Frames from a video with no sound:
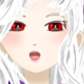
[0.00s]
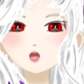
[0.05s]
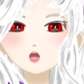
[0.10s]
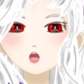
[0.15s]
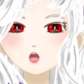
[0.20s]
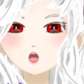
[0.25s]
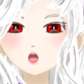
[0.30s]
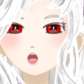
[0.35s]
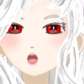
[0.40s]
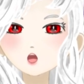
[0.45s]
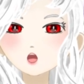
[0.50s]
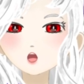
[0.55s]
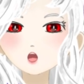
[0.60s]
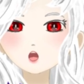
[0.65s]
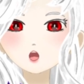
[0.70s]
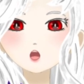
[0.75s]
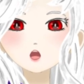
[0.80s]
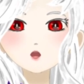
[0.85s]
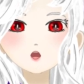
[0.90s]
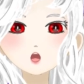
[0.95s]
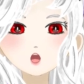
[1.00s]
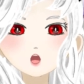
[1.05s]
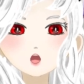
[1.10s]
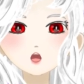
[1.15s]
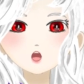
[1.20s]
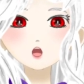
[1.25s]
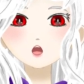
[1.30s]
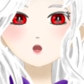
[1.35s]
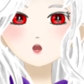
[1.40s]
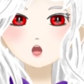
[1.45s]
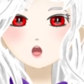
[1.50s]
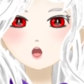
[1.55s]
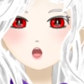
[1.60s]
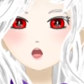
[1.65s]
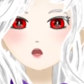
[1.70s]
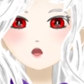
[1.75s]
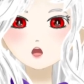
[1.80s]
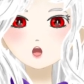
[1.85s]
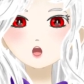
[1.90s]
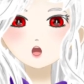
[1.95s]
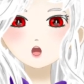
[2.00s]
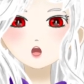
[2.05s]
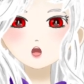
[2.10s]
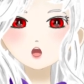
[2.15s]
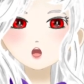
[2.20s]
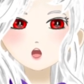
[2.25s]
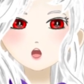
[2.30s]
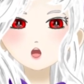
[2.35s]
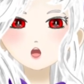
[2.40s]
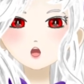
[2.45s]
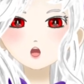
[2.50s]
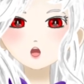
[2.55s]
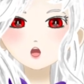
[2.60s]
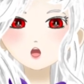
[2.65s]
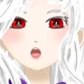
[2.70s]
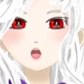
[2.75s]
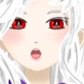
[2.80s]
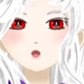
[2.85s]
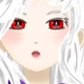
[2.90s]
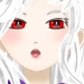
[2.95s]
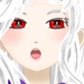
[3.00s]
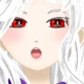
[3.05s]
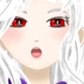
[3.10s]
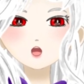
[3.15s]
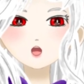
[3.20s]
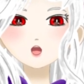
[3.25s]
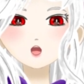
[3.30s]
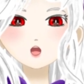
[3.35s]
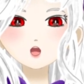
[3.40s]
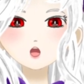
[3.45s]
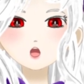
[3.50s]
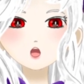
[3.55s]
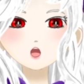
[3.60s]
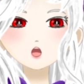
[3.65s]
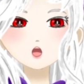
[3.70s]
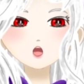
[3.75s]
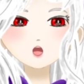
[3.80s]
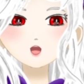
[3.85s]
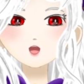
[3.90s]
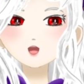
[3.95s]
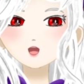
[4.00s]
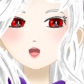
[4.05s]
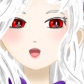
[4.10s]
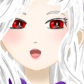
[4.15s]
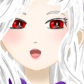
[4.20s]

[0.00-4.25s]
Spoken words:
Like, you keep describing them. Is it like fucking C?